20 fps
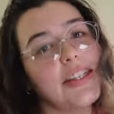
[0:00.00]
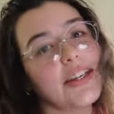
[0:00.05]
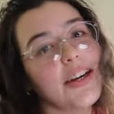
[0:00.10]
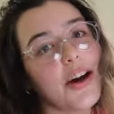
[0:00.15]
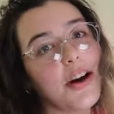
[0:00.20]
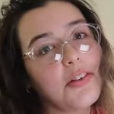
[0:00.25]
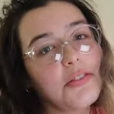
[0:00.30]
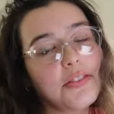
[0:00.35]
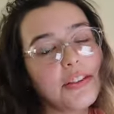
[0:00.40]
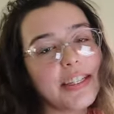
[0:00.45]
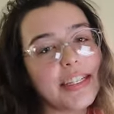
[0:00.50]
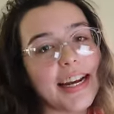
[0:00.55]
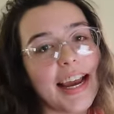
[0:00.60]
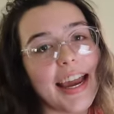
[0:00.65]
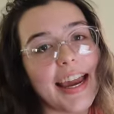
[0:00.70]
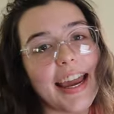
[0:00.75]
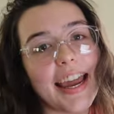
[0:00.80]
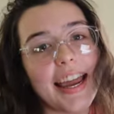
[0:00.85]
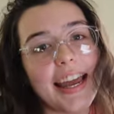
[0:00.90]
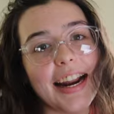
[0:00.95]
go for the
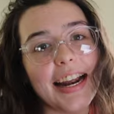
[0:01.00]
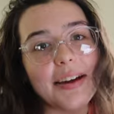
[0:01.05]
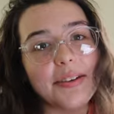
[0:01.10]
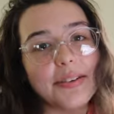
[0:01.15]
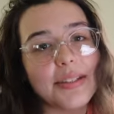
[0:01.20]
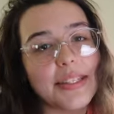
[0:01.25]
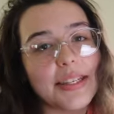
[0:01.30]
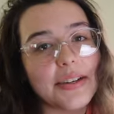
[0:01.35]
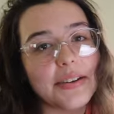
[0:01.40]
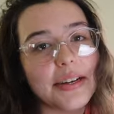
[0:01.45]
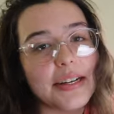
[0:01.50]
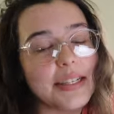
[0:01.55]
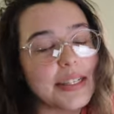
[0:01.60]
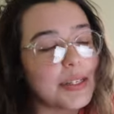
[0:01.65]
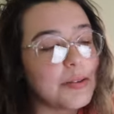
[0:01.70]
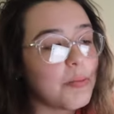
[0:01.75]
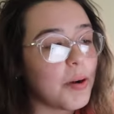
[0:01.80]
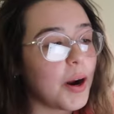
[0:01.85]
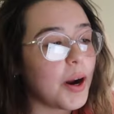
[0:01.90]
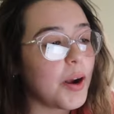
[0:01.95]
day, and I will see you guys
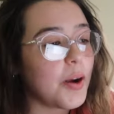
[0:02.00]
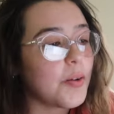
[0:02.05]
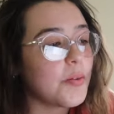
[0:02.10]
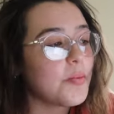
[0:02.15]
tomorrow.